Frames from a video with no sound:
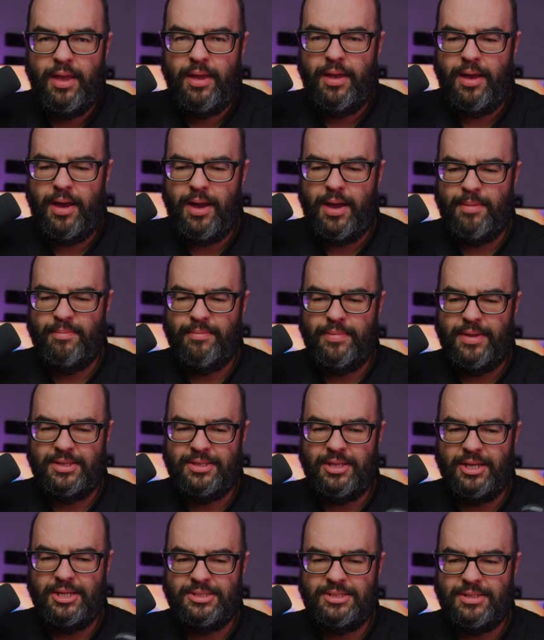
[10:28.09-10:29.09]
It
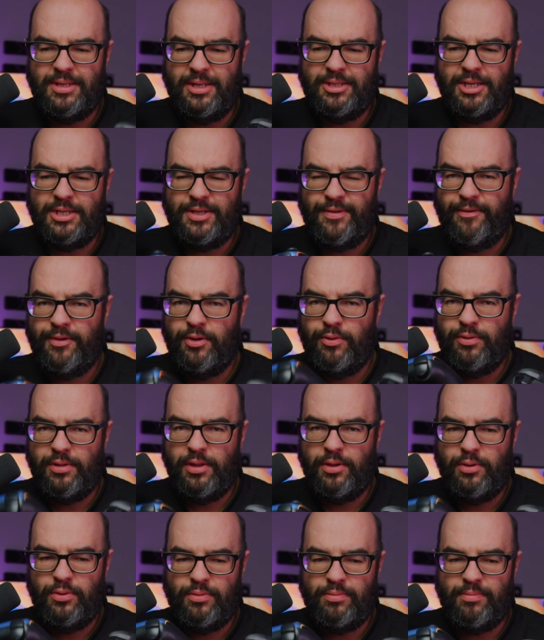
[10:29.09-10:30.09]
does feel a
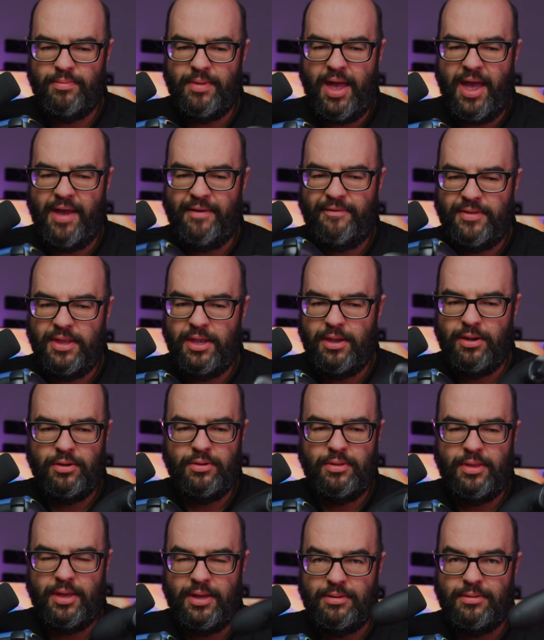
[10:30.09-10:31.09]
little heftier
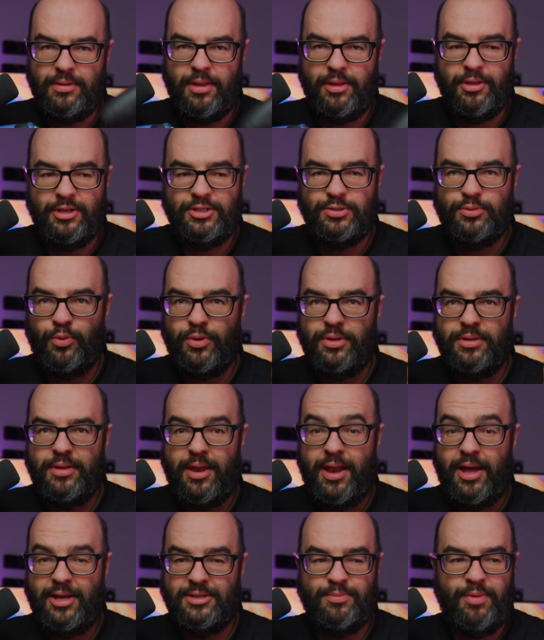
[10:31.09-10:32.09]
than this one that
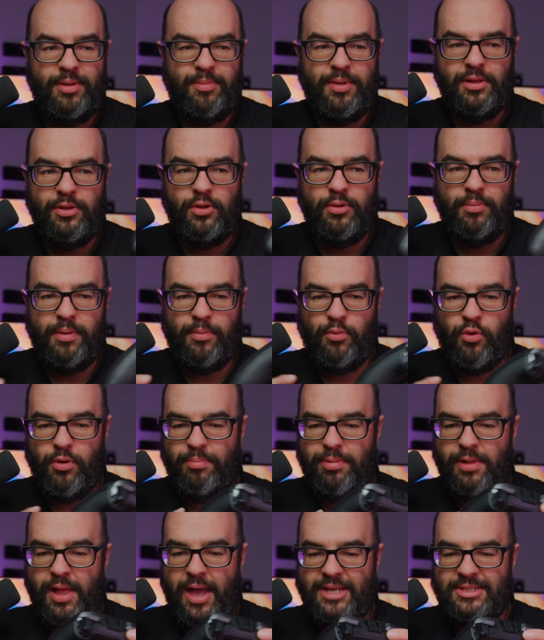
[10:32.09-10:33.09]
has maybe a little bit more
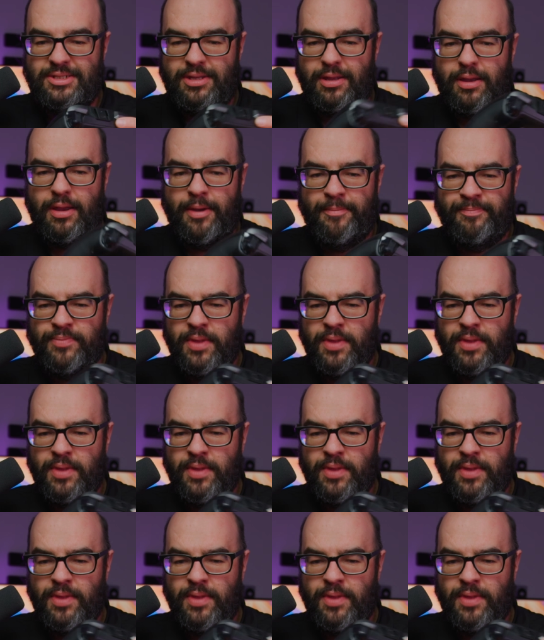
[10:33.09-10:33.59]
plastic.